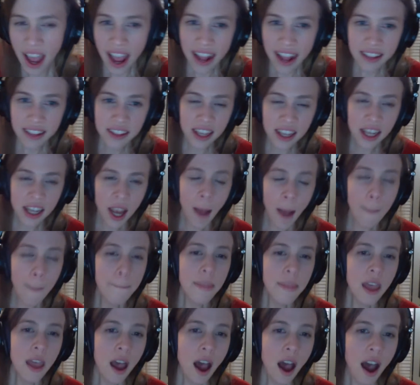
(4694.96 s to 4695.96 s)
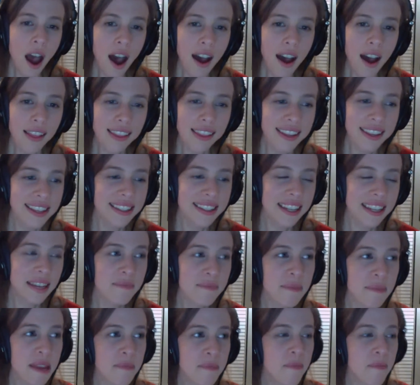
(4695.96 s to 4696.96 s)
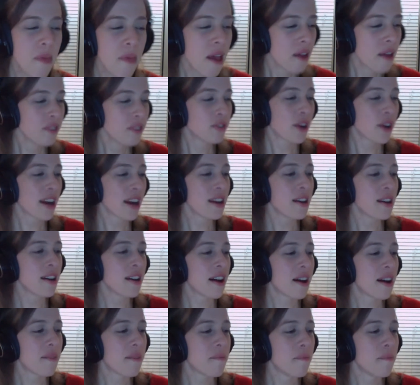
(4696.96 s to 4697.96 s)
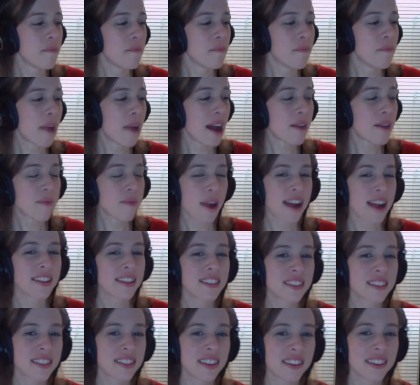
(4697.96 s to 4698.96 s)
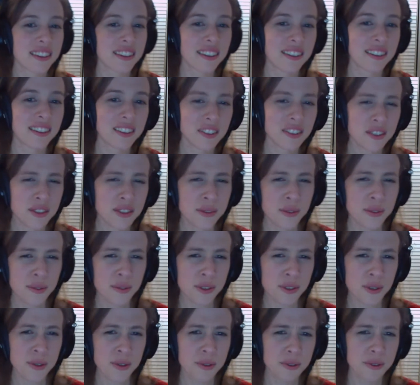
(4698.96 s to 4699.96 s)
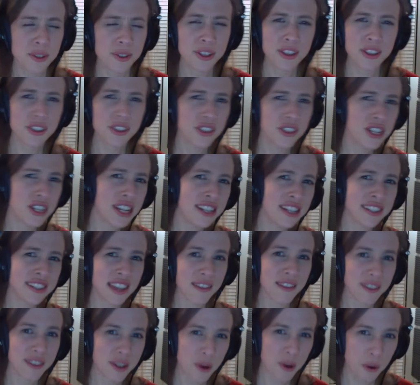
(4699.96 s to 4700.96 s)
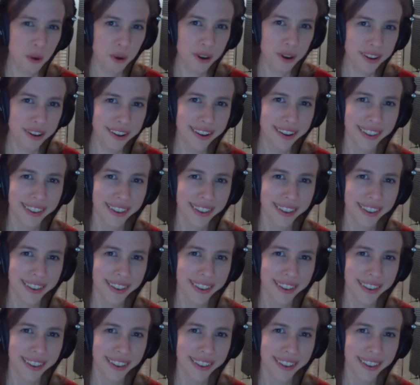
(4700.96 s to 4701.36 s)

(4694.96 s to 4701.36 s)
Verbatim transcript: it's like it's like me trying to um, buy rights to to to to the g7 chord